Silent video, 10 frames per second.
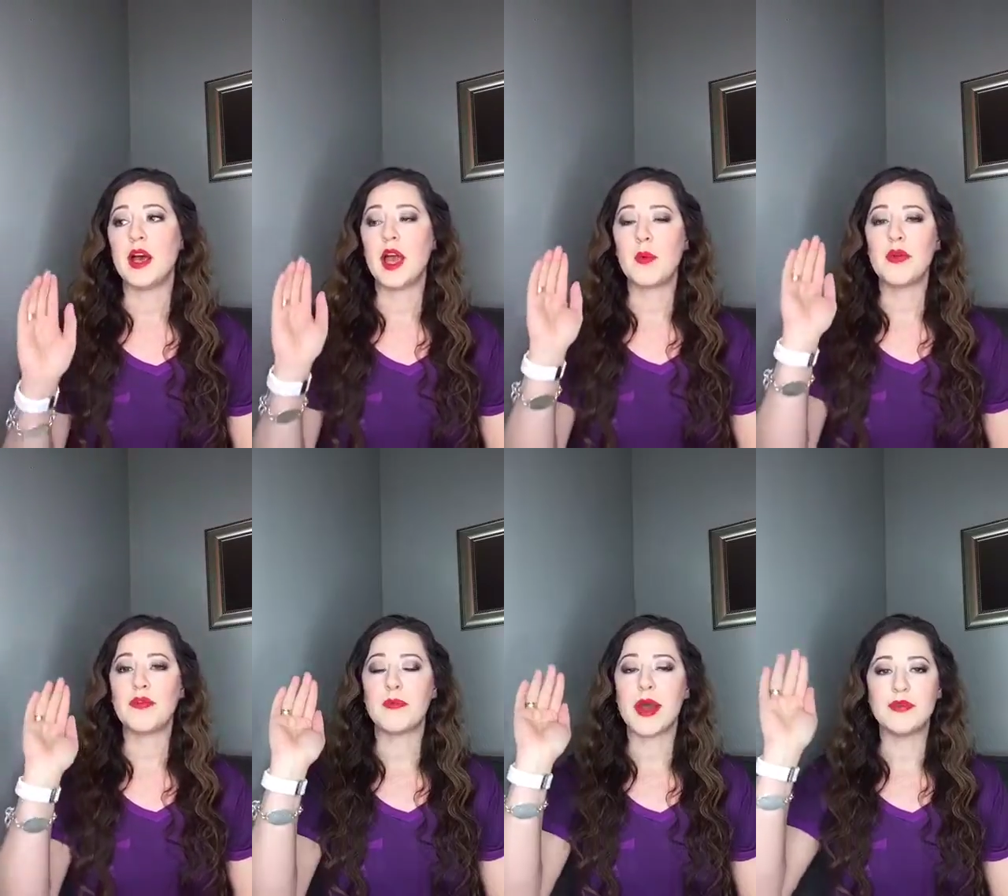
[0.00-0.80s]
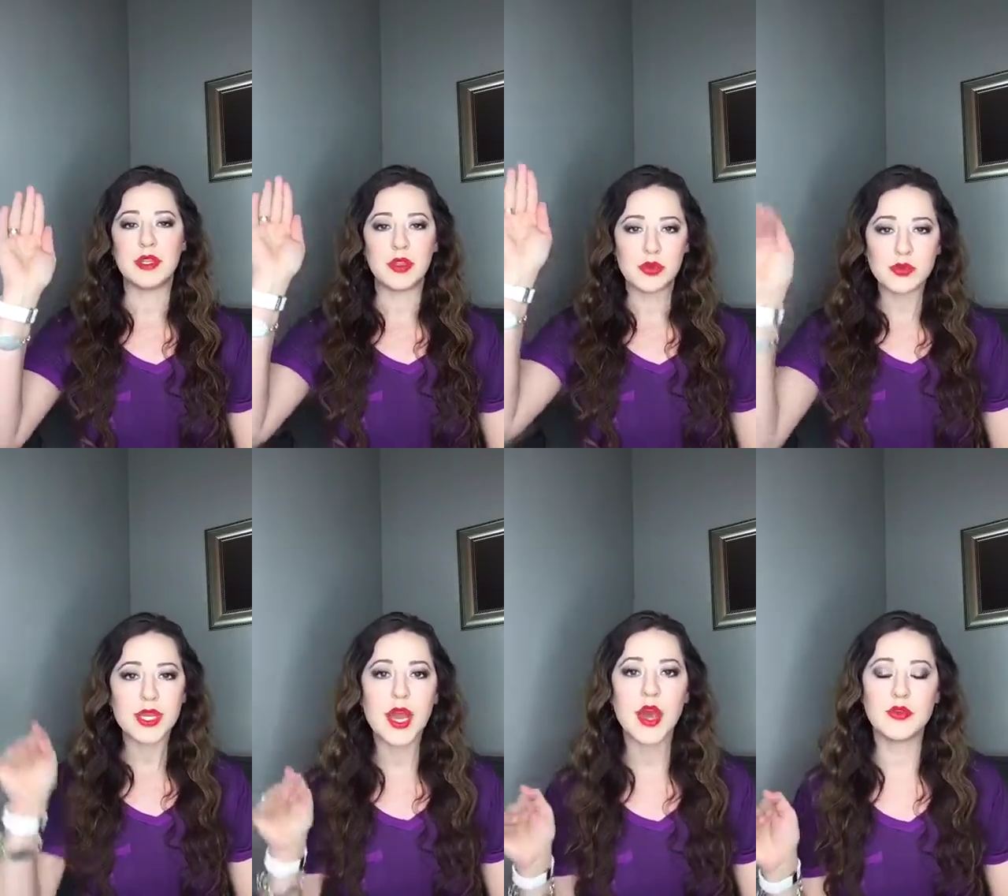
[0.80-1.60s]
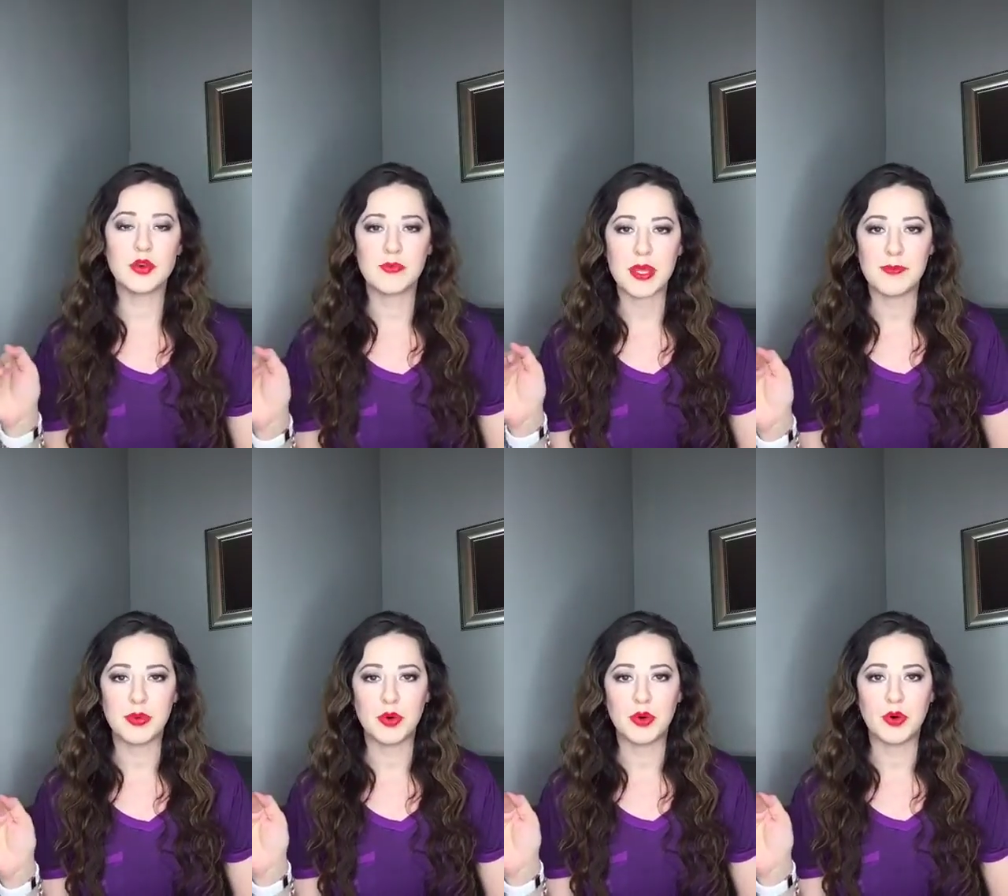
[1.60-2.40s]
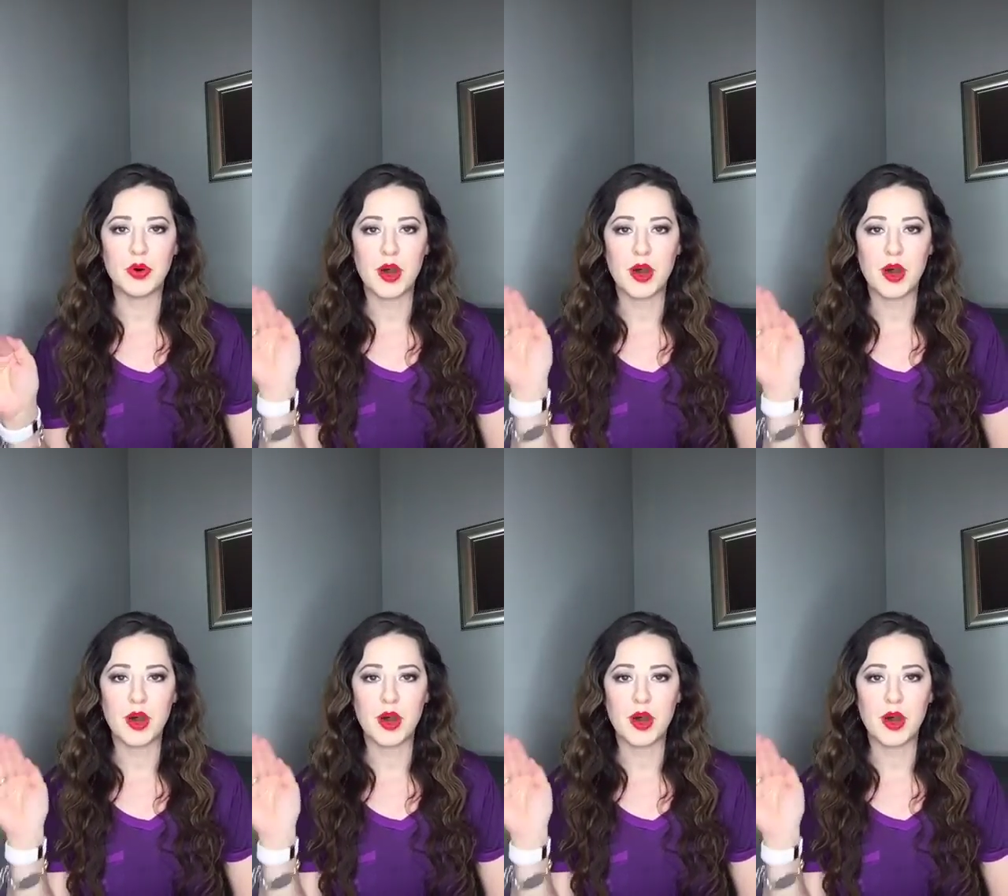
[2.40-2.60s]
I went from having 300 people